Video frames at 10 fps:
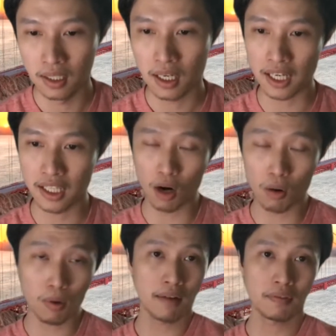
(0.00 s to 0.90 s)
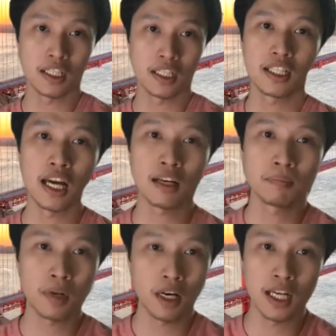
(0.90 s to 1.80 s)
don't have a set
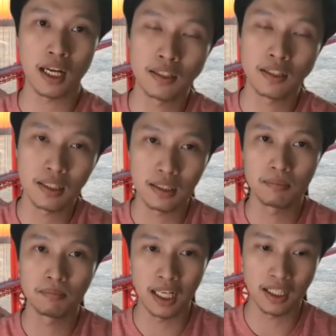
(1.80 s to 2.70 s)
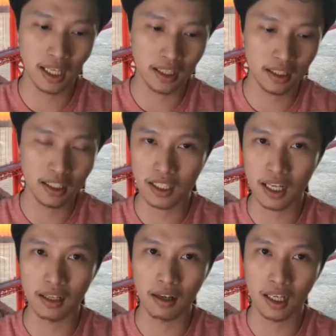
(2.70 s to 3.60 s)
project because I
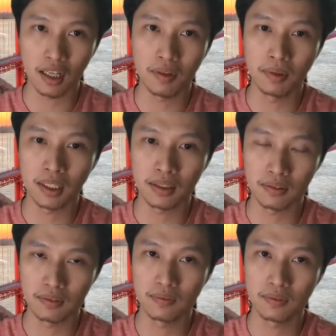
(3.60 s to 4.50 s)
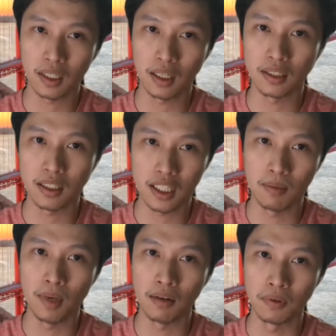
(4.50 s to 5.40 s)
understand not everyone are on the same
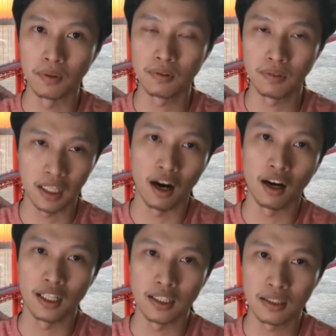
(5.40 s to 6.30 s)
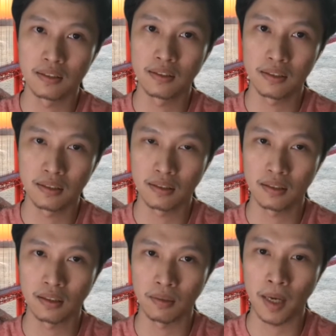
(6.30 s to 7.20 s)
level, regardless
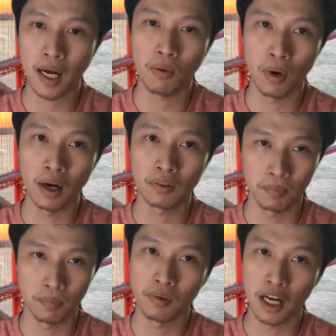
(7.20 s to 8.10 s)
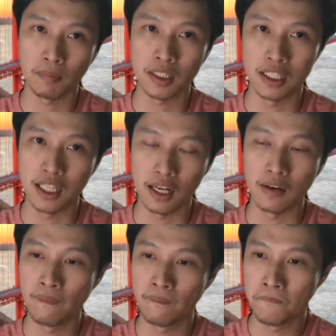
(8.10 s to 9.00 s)
of how well the program is designed.
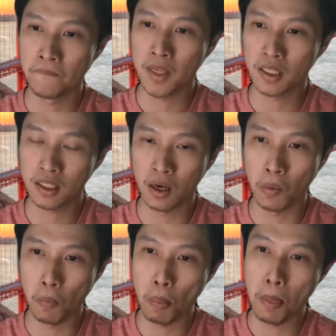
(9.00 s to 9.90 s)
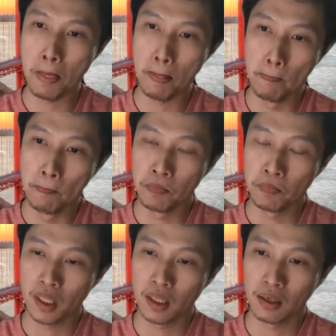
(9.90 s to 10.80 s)
So
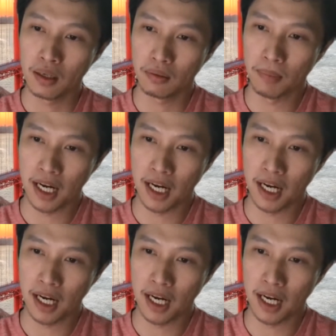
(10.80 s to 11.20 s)
my